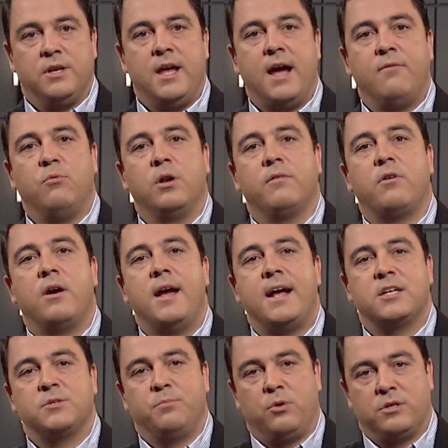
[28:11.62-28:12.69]
have one of our
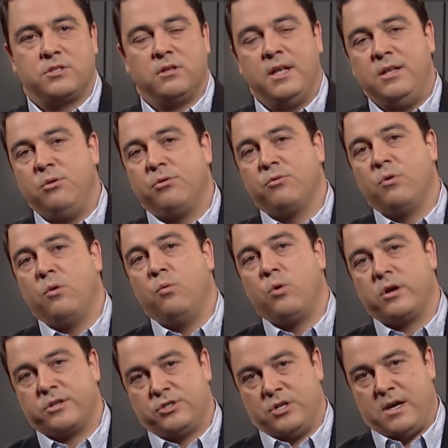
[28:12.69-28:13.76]
experts lead you through a
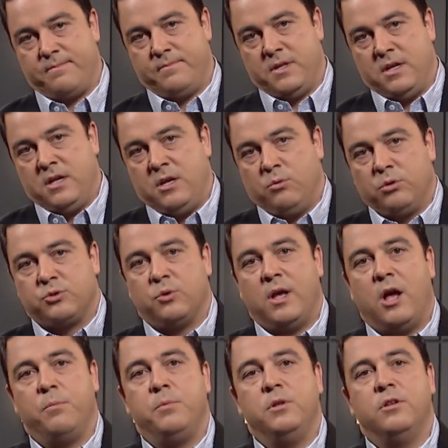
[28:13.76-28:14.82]
workshop, which will
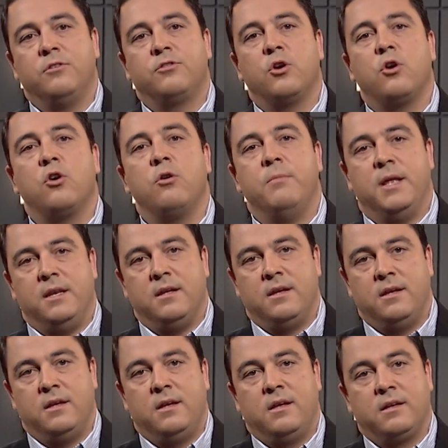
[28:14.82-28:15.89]
help you determine
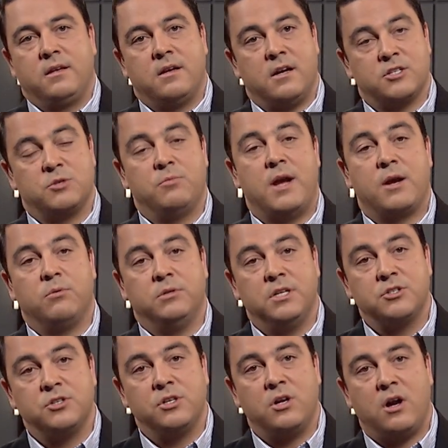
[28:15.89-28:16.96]
customer
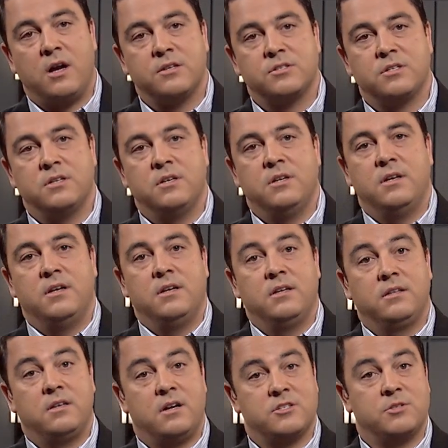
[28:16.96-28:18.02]
acquisition cost,
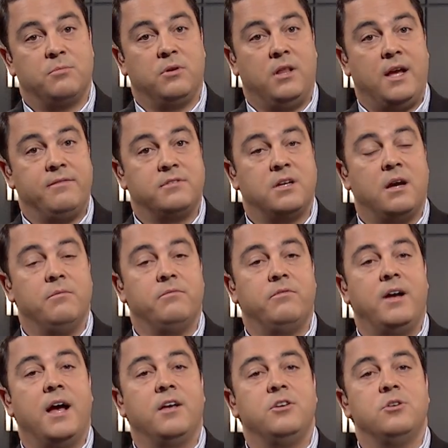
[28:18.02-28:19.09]
customer lifetime
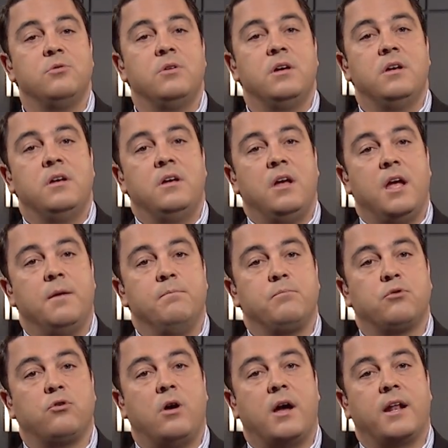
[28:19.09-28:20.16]
value, and
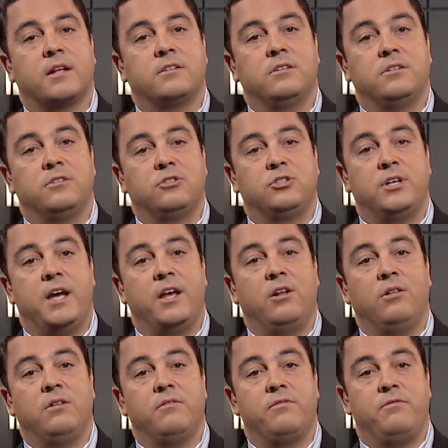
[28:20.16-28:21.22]
product
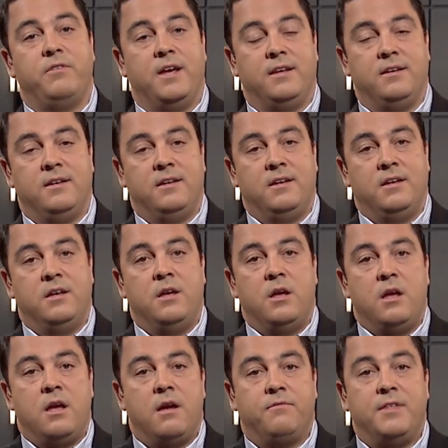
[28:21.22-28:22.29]
channel fit.
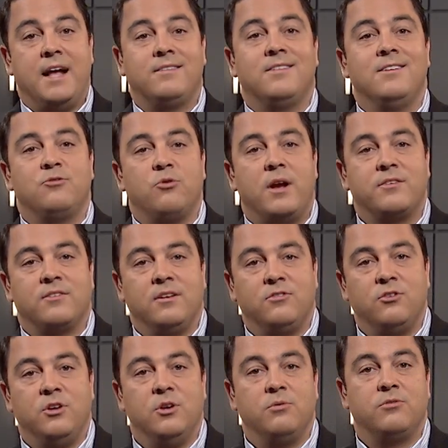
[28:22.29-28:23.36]
If that's interesting
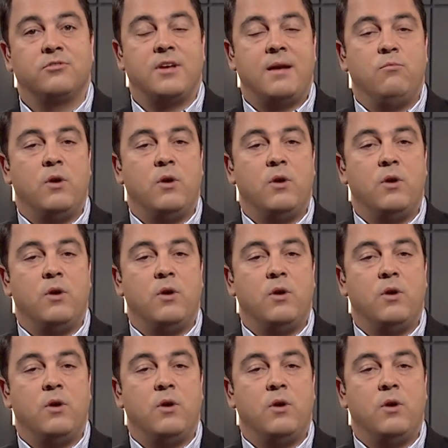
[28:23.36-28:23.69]
to you, same